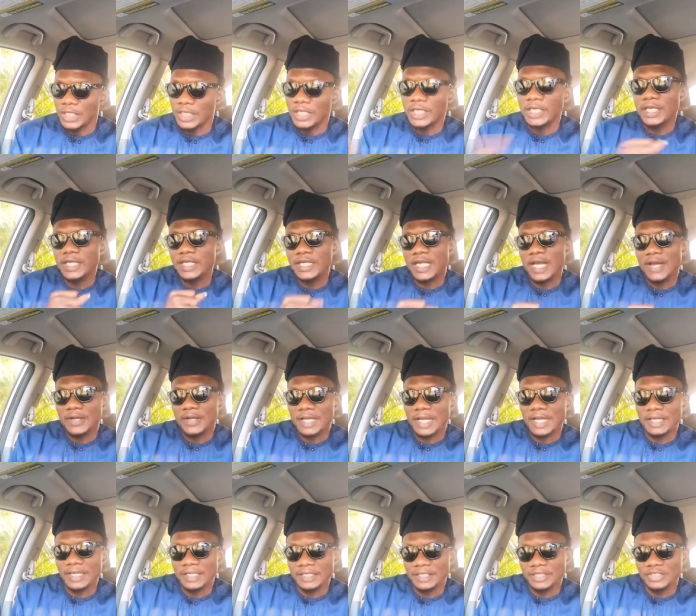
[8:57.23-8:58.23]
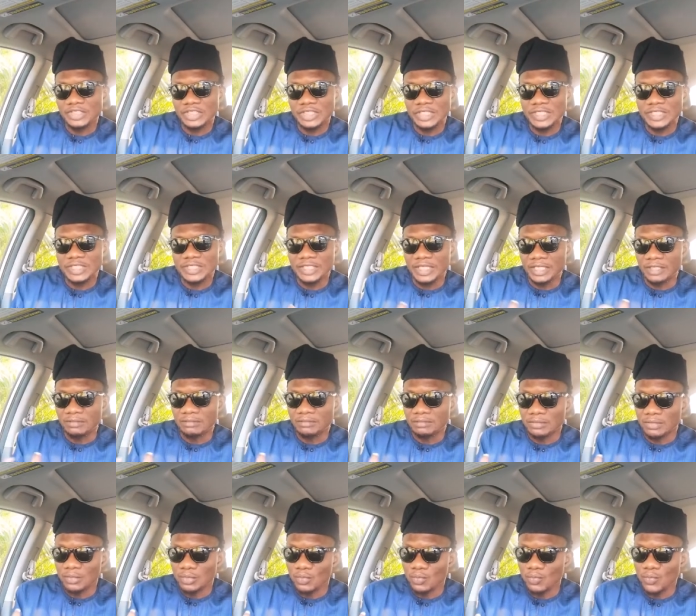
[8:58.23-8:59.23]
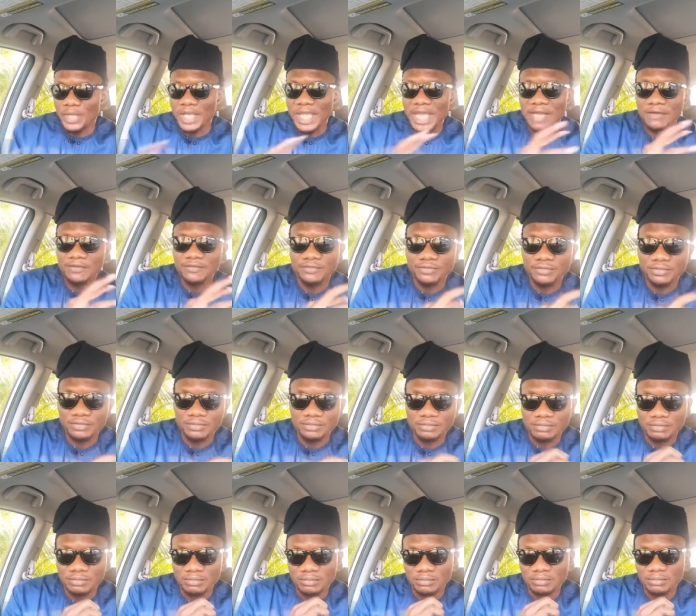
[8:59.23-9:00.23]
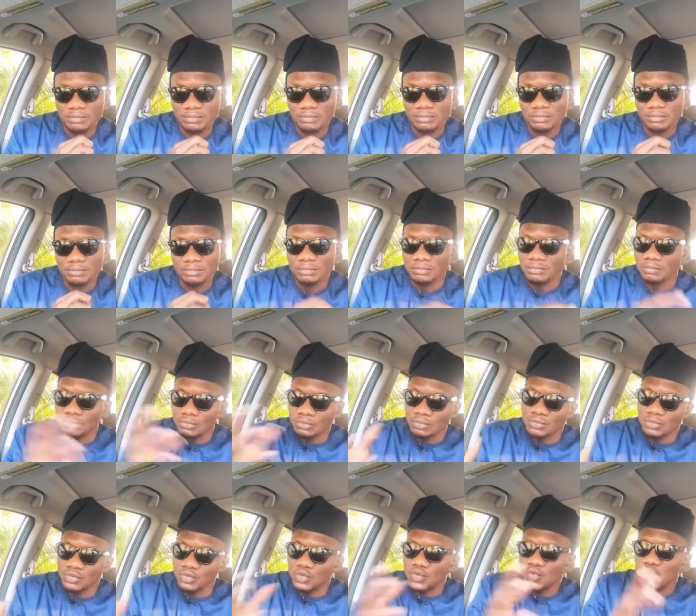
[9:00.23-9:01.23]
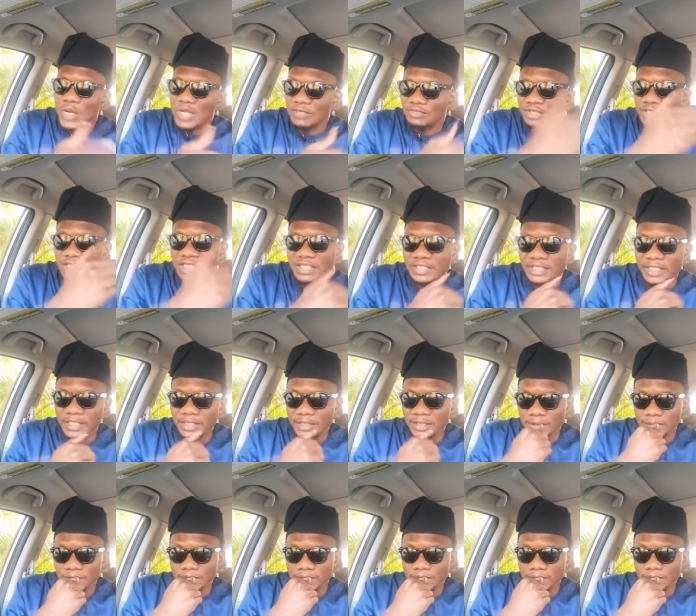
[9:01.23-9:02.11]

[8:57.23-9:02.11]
In our calendar system, we have 12 seasons